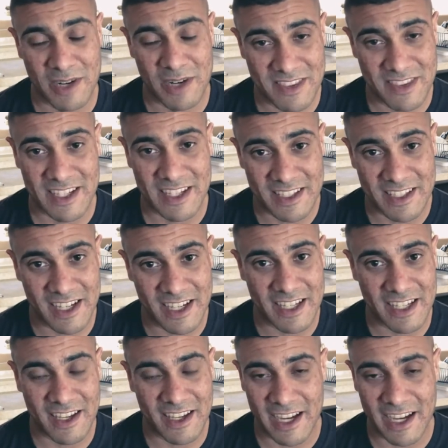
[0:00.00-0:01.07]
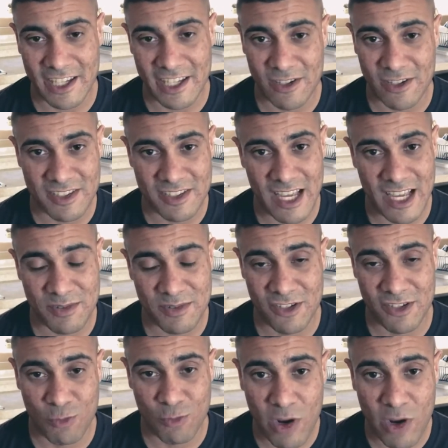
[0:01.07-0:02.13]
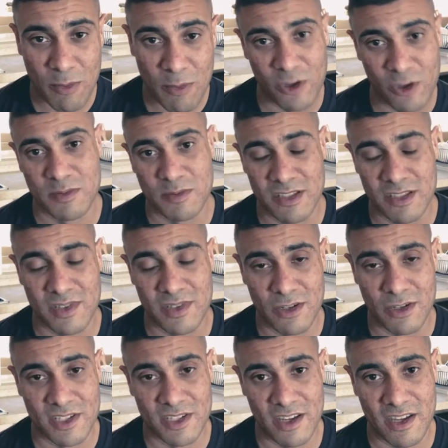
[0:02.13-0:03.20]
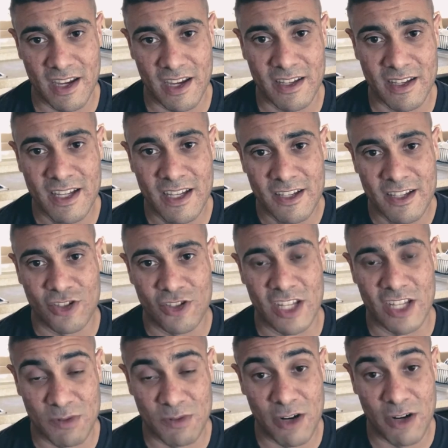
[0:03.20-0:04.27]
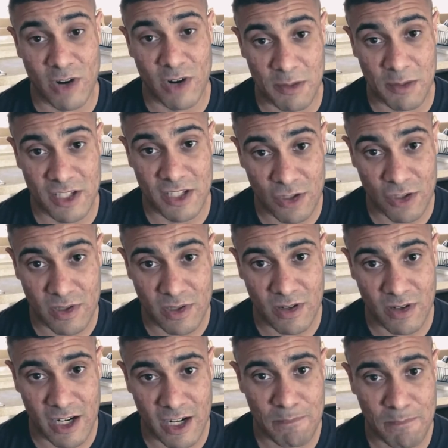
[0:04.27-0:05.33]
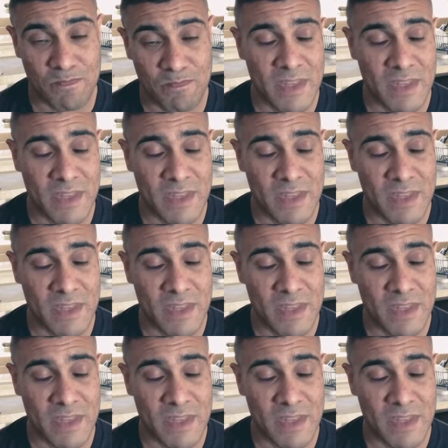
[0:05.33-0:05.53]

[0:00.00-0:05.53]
but I think I hear that Samsung's way more expensive than USAA, so that's what I would recommend doing. All right.